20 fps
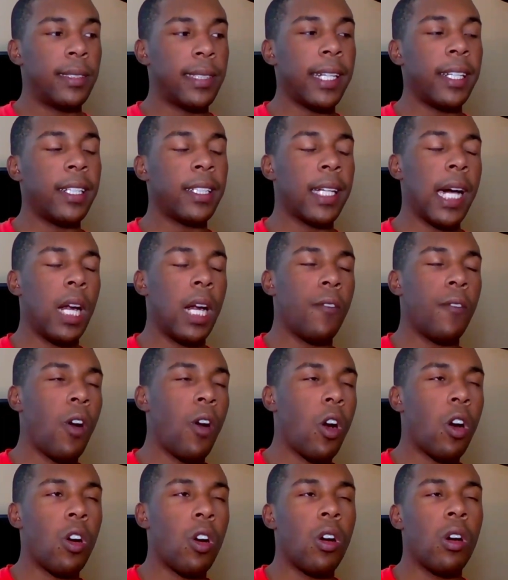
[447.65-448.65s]
sad, and kind of
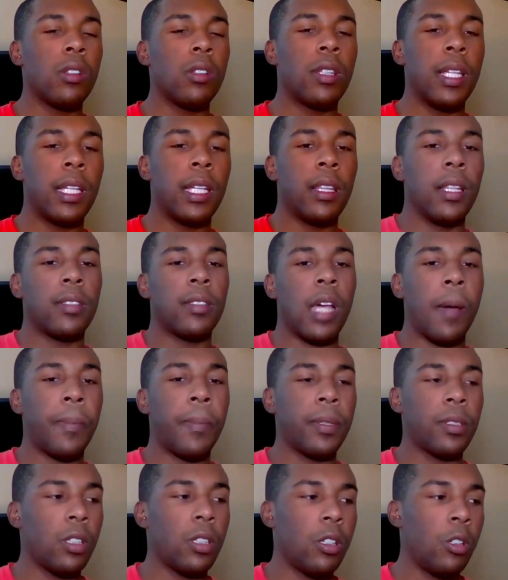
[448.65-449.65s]
her thing this
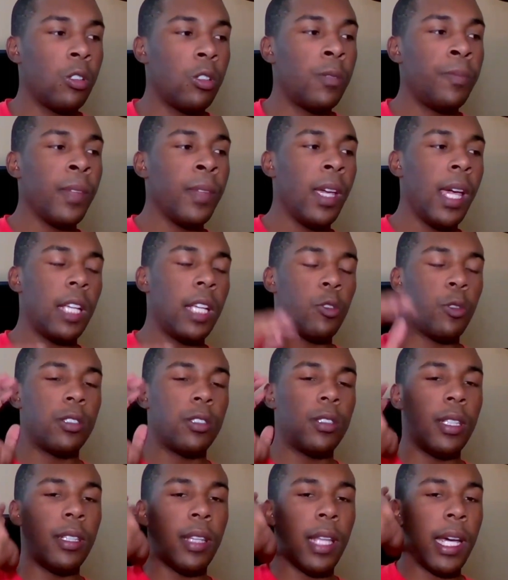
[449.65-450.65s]
episode, as
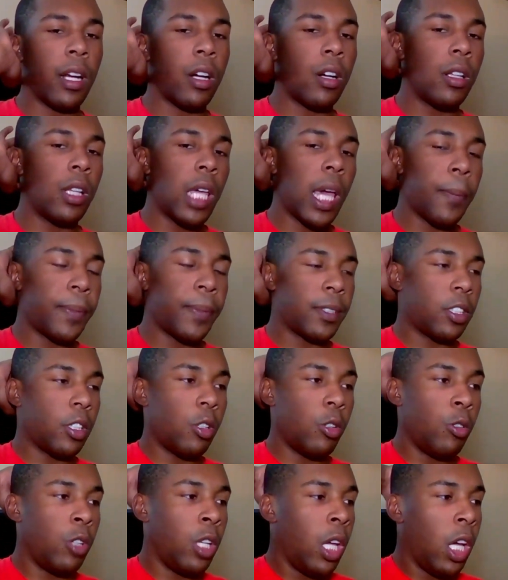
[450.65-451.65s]
we see later in the
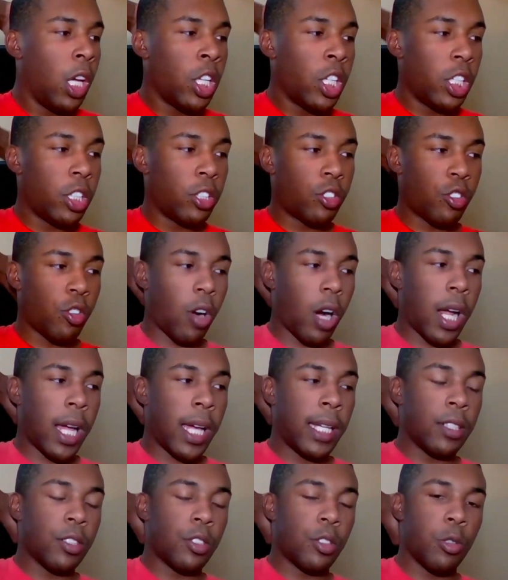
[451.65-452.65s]
episode, she's
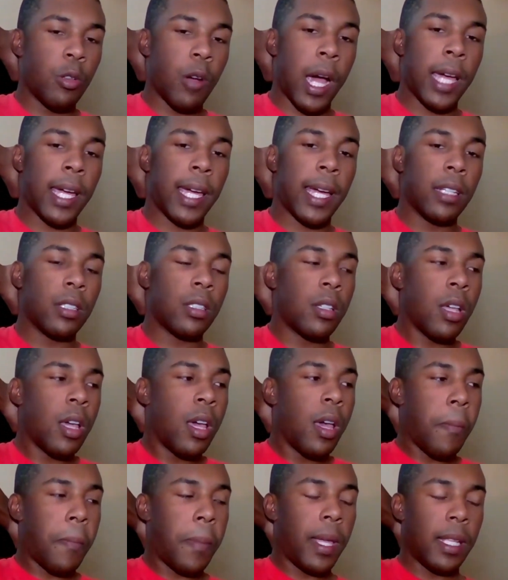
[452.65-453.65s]
trying to, I guess,
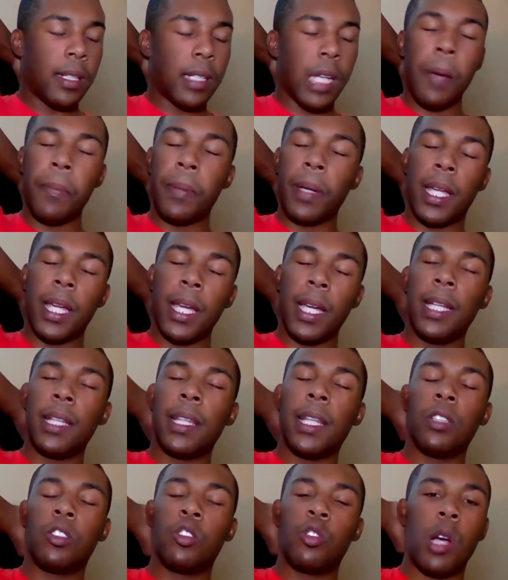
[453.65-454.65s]
be the type of
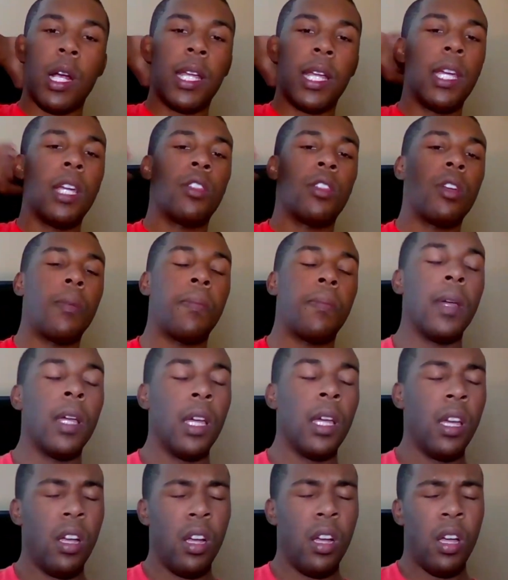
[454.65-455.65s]
kid that's trying to get their
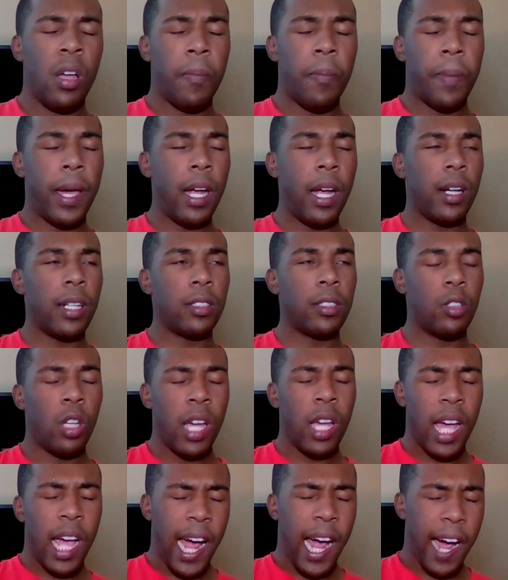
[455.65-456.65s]

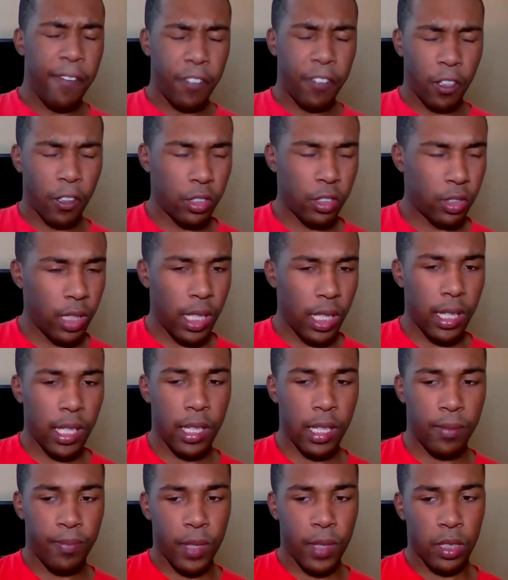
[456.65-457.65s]
parents, after seeing
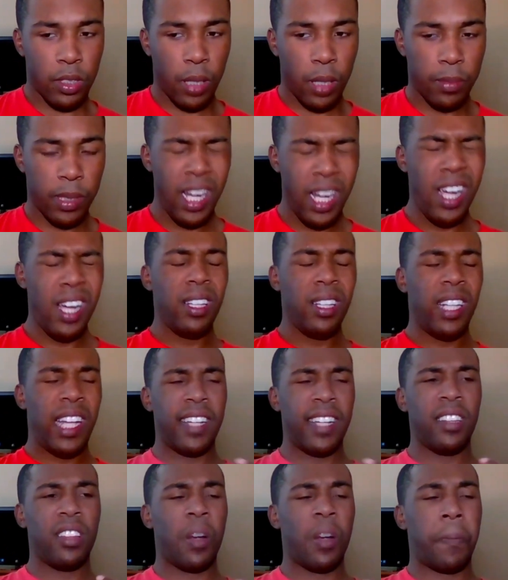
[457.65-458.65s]
that it seems
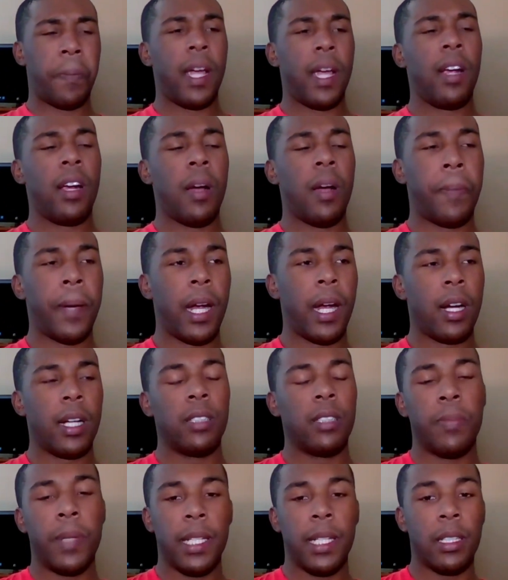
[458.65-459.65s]
like a
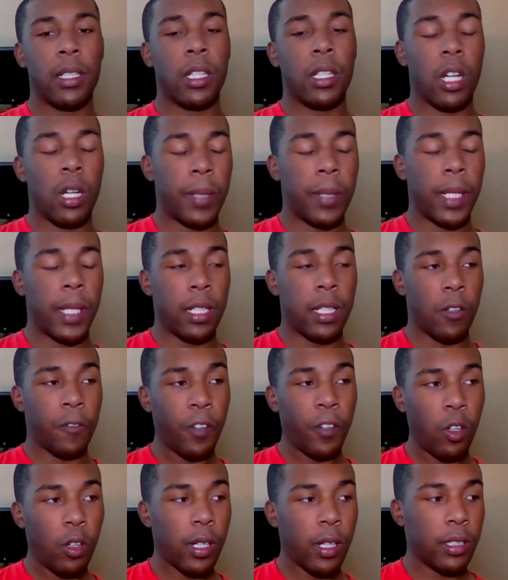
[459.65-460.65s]
parent is going to get
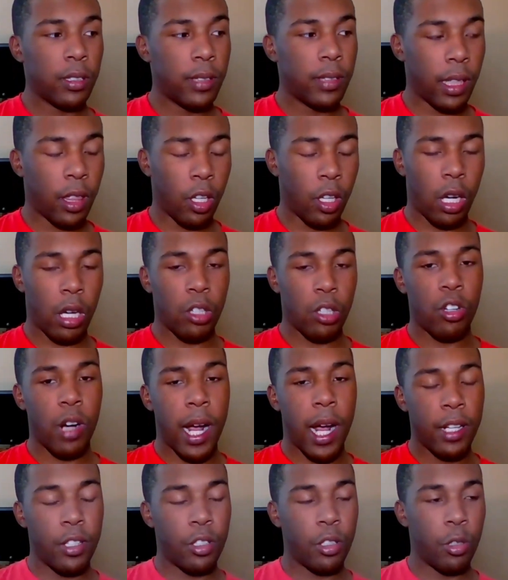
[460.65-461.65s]
divorced, that they're going
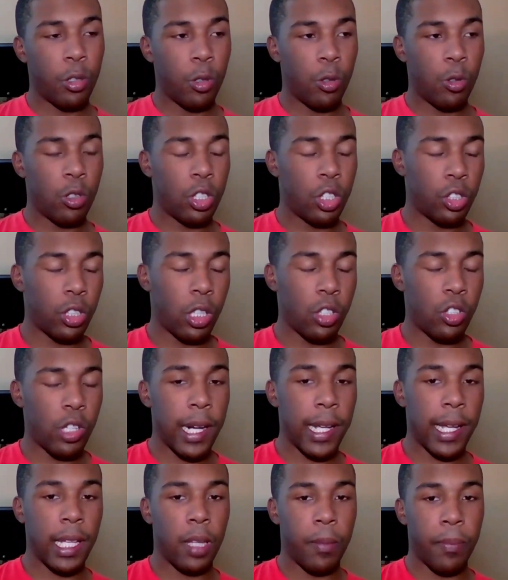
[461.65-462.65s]
to she's going to
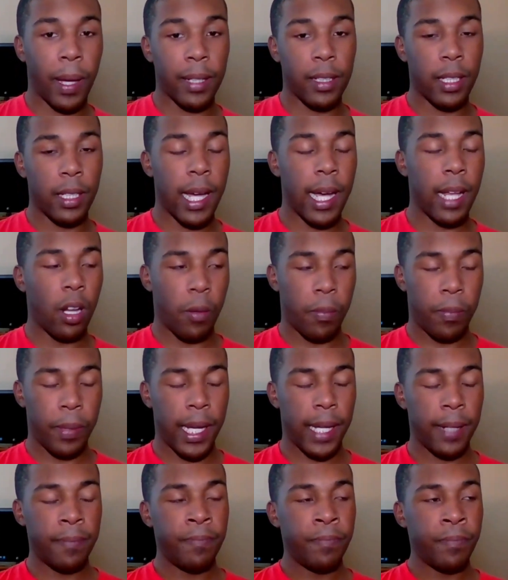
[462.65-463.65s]
try to get them back together.
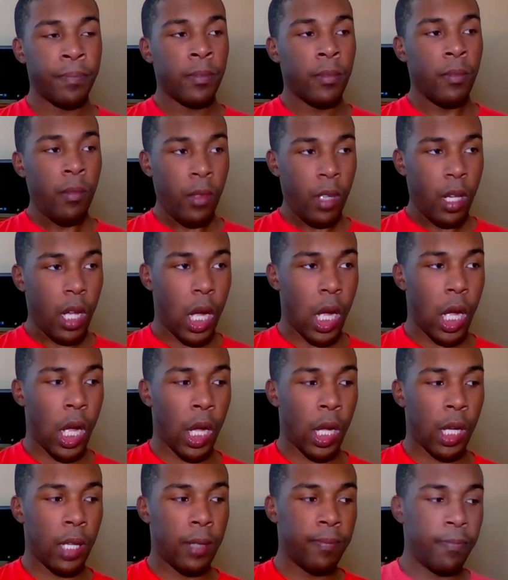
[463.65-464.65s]
But
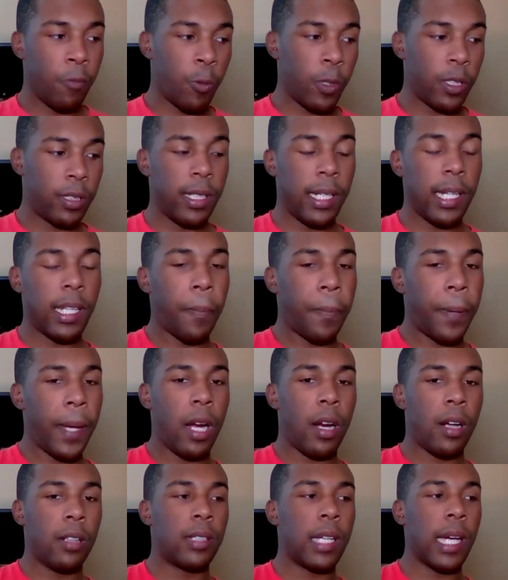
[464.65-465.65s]
we see how the
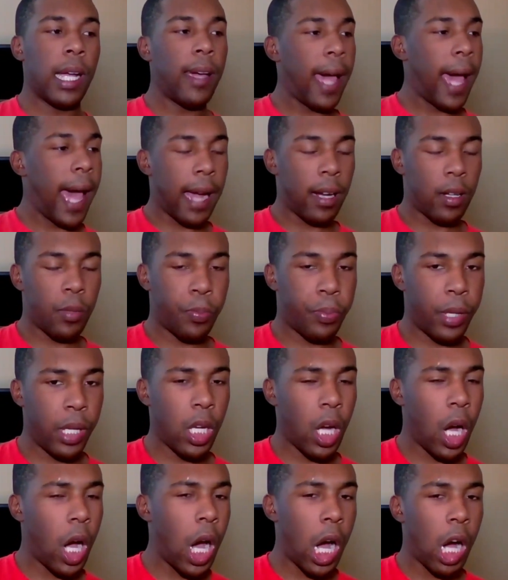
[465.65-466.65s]
parents kind of act
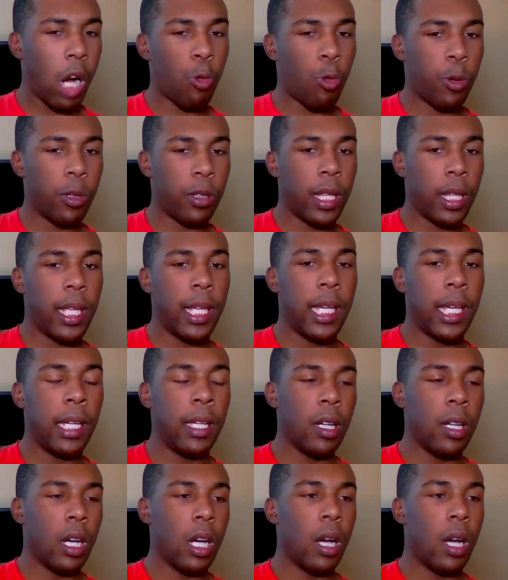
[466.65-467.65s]
pretty
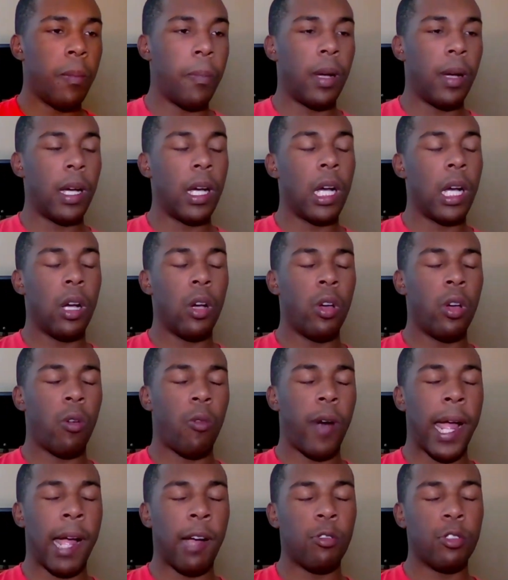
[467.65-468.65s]
awkwardly
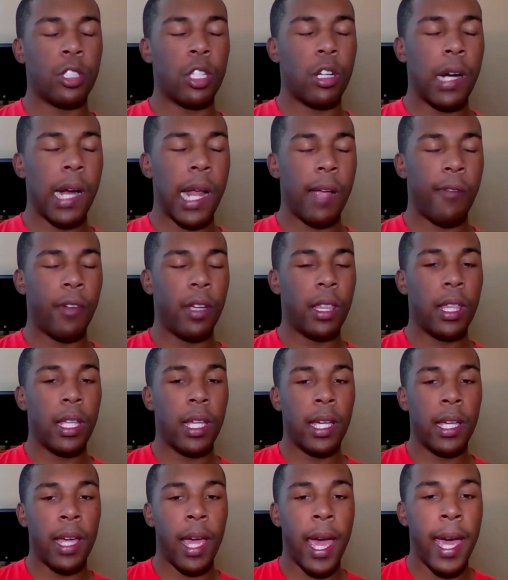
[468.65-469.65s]
around her and
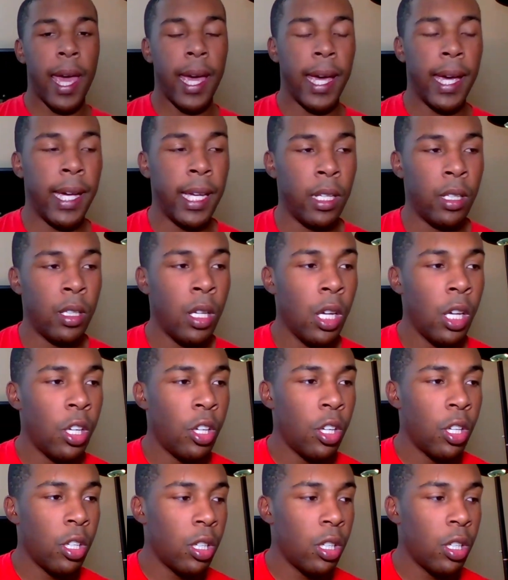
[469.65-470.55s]
everything, and